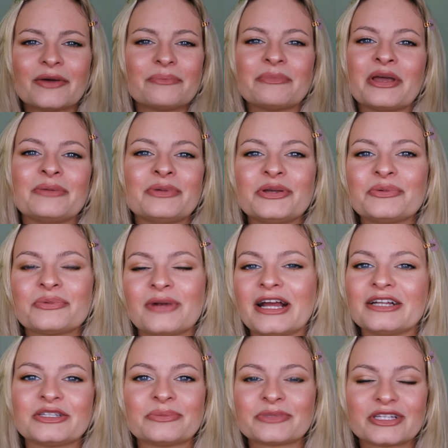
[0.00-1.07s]
maybe
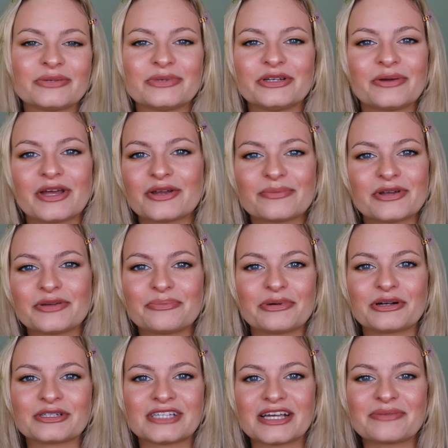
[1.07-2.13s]
randomly when you get them in a
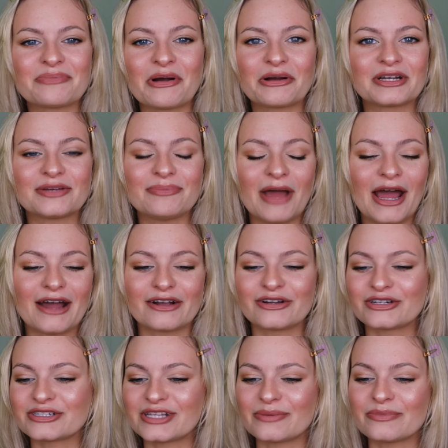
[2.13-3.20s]
birthday party pack
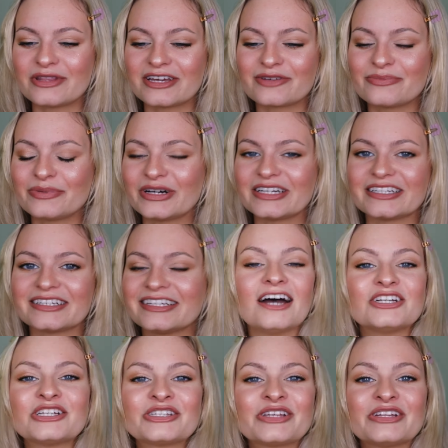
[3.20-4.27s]
or something, but I
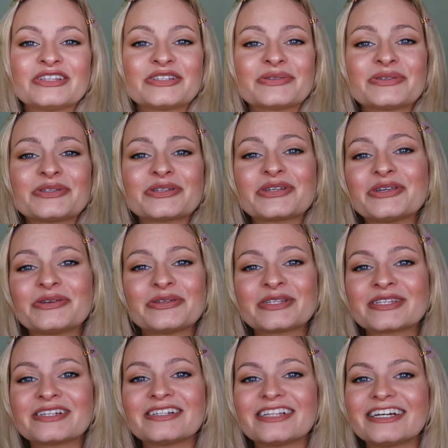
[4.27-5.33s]
just thought this was the
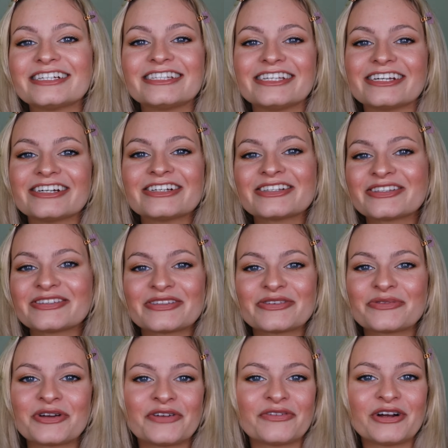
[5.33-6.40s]
cutest little idea so that
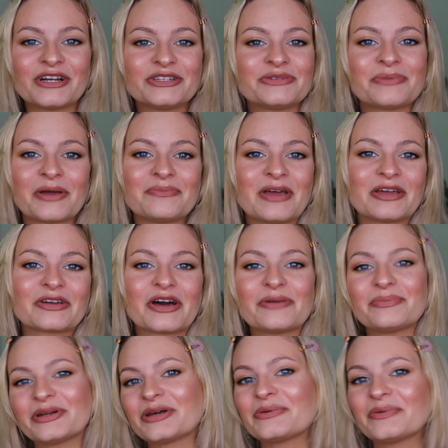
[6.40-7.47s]
whenever I do my makeup
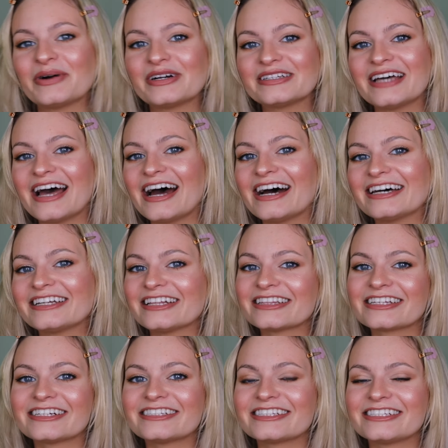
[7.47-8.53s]
and I want to add a
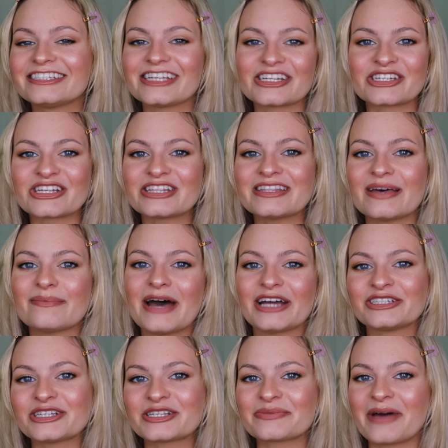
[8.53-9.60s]
little addition that
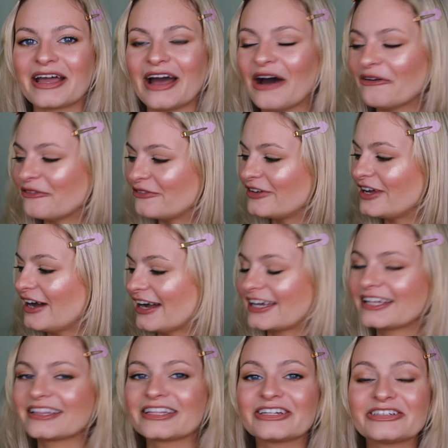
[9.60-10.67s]
matches my outfit, I
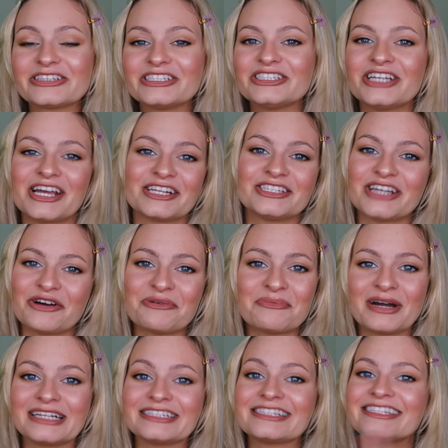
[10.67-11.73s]
can literally change out
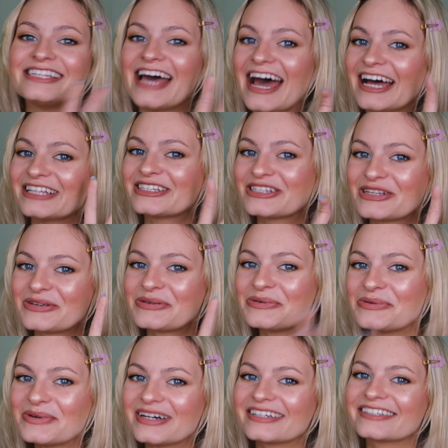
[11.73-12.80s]
my
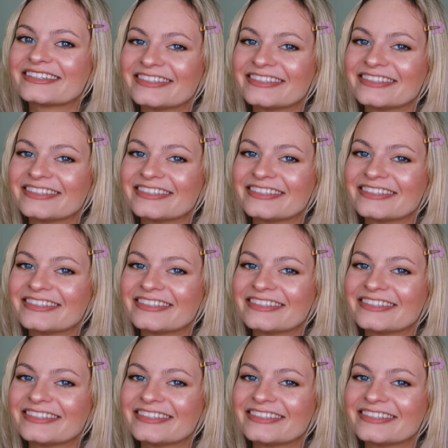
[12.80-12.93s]
tattoo.